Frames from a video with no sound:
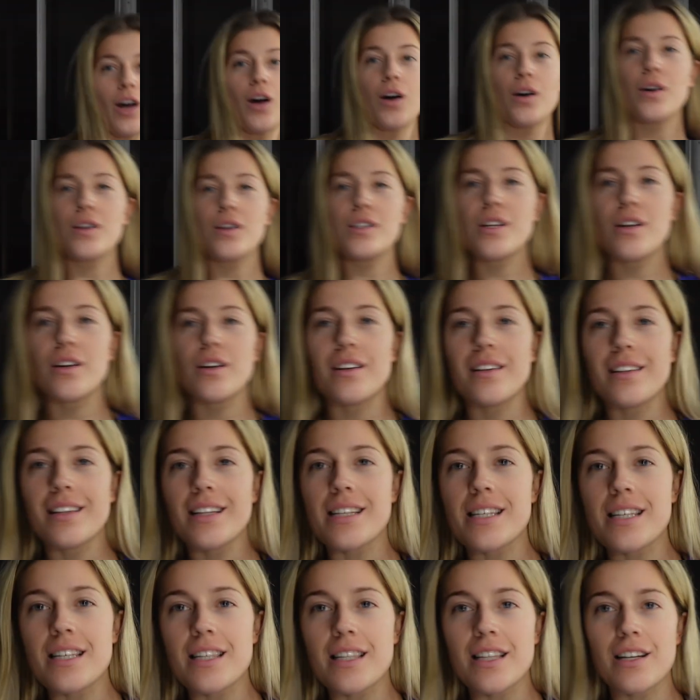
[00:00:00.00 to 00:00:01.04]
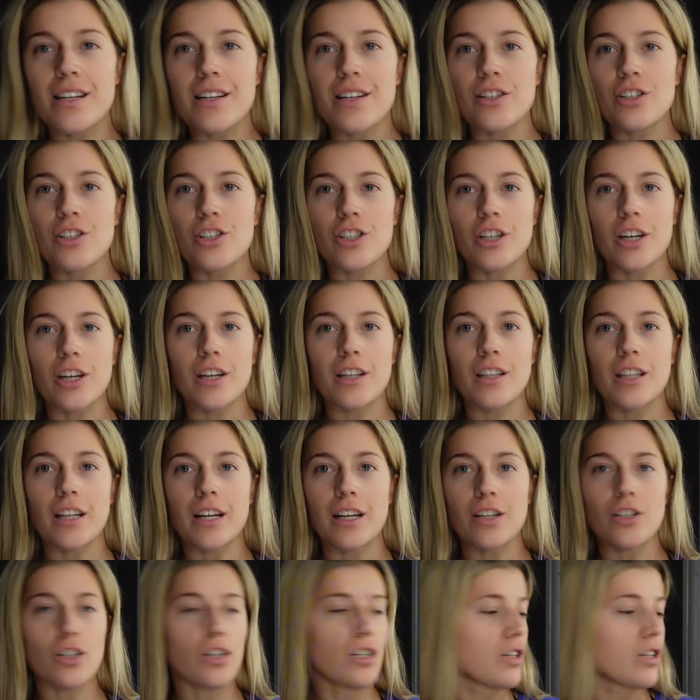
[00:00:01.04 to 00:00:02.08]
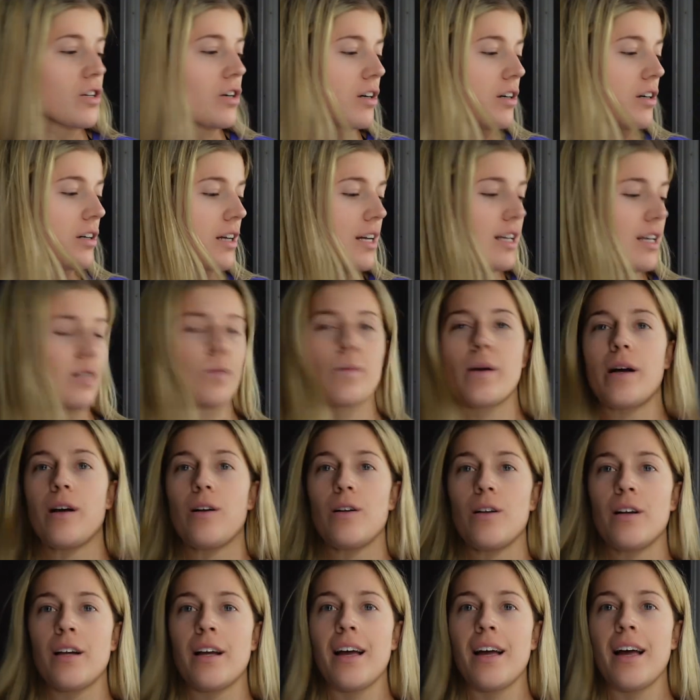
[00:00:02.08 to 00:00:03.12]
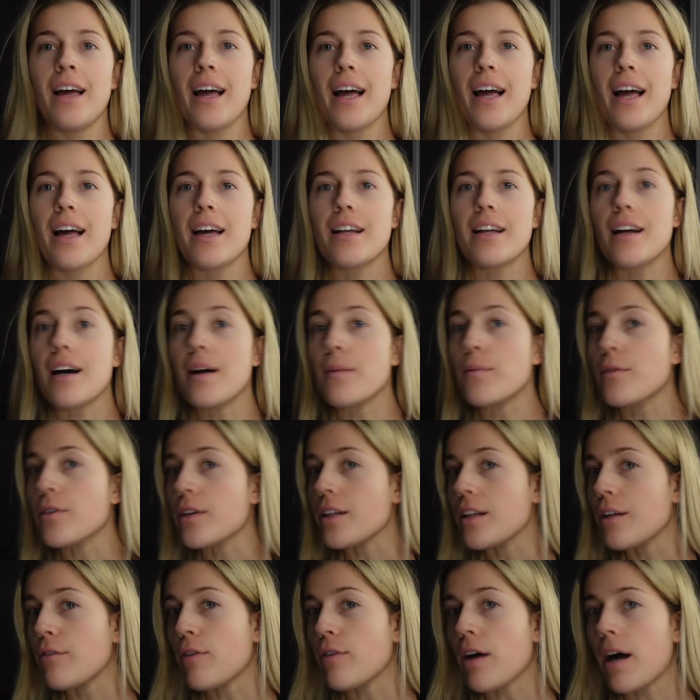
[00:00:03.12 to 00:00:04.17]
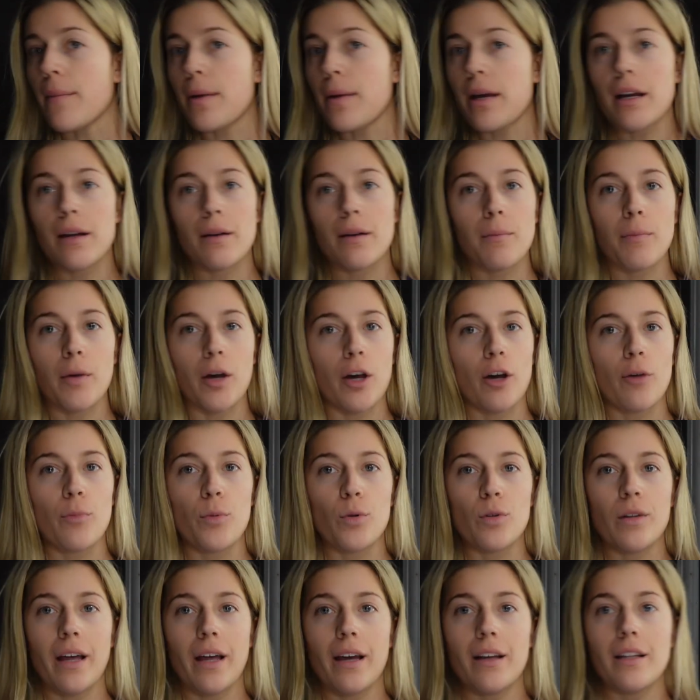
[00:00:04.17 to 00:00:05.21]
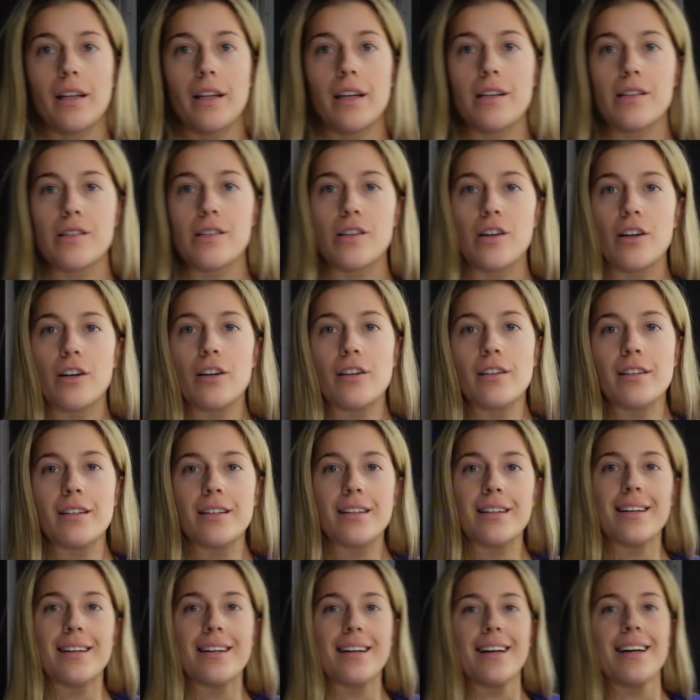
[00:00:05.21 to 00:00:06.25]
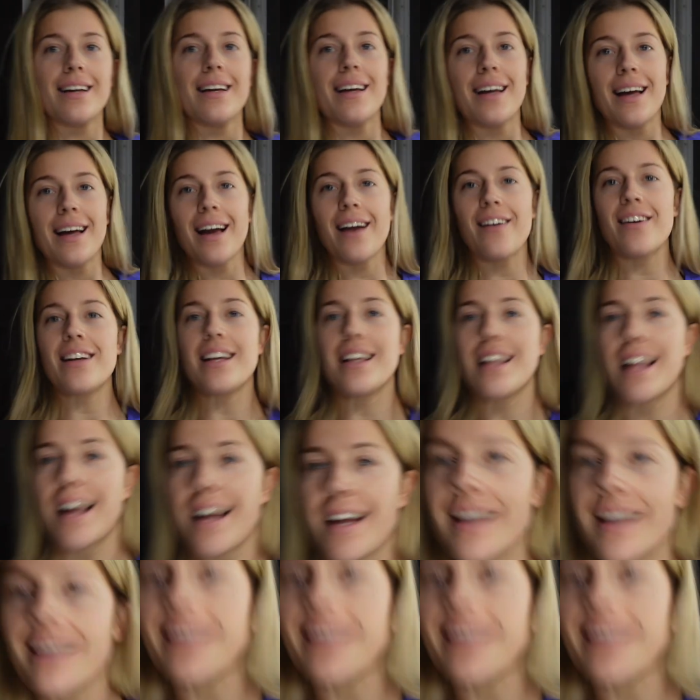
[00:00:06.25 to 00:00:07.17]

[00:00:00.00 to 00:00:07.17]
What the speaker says: Also, this is the shirt that I just got as well, and I'm really vibing purple lately, so I really like it.